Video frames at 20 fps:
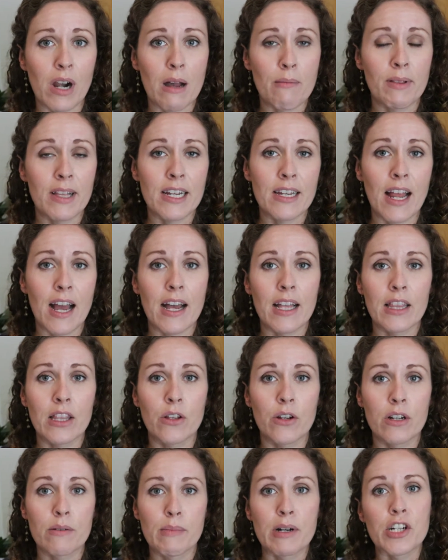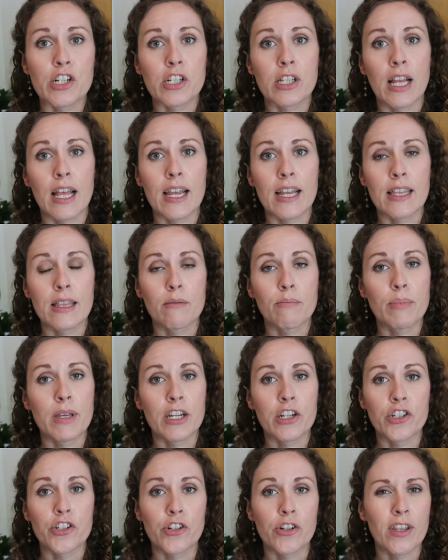probably not look much like the
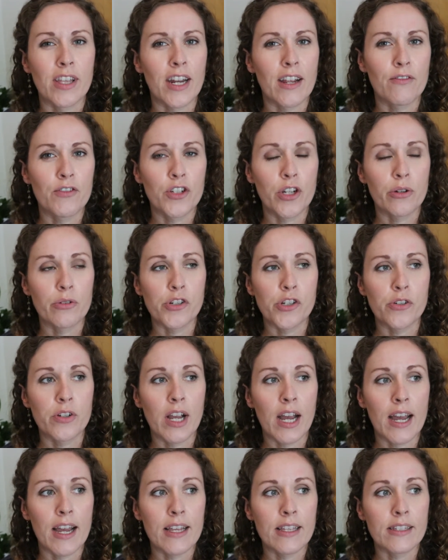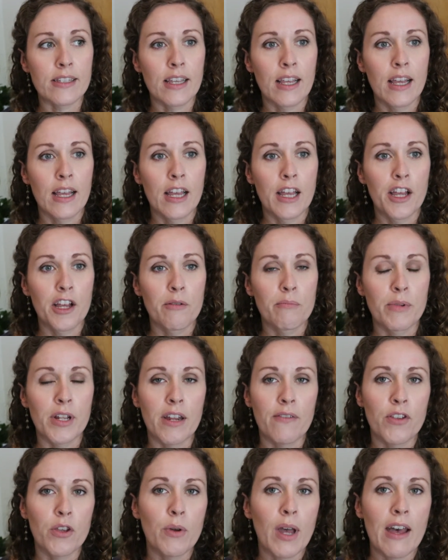picture that I've showed you guys. But
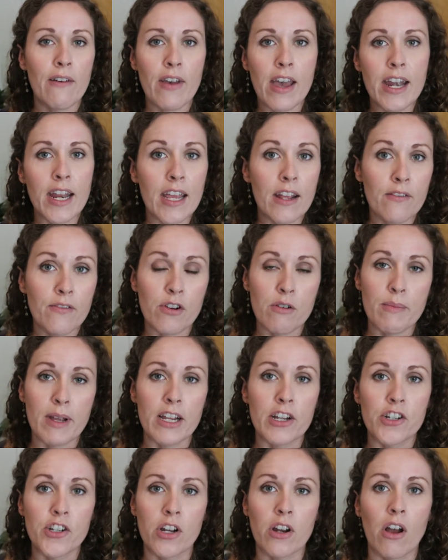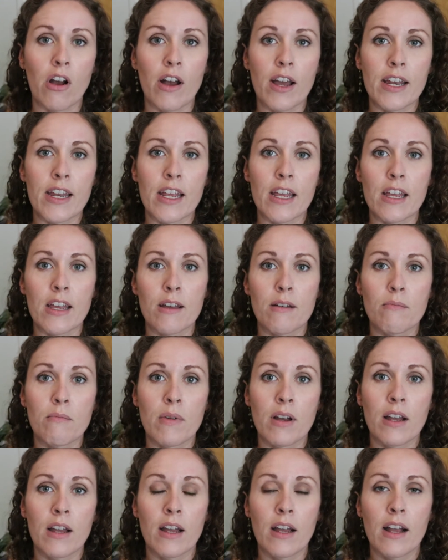if you have any information on
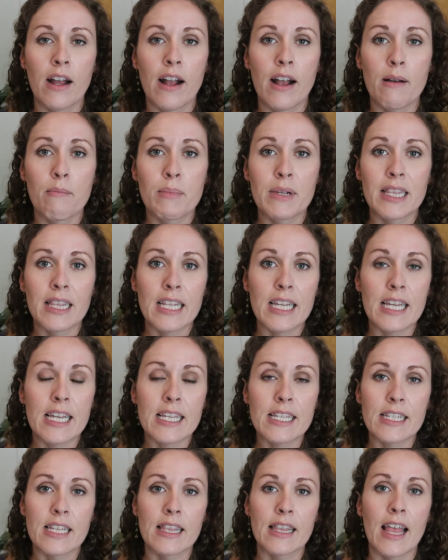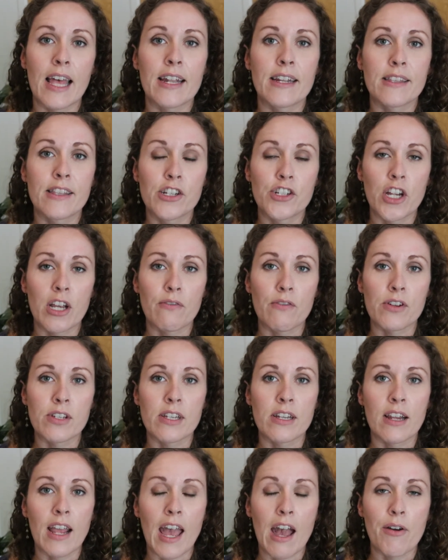him, please let the
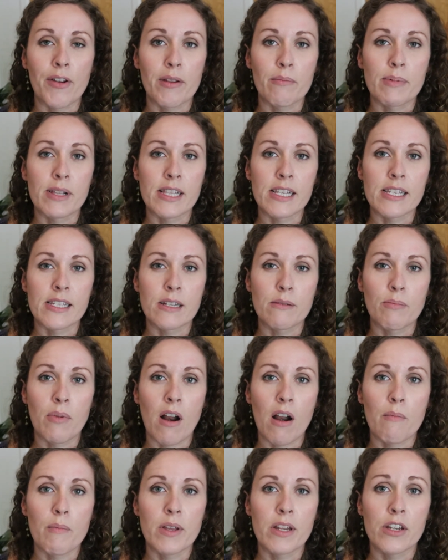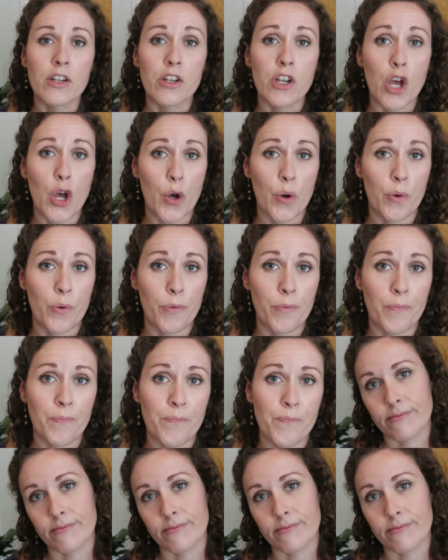Jefferson County Police Department know.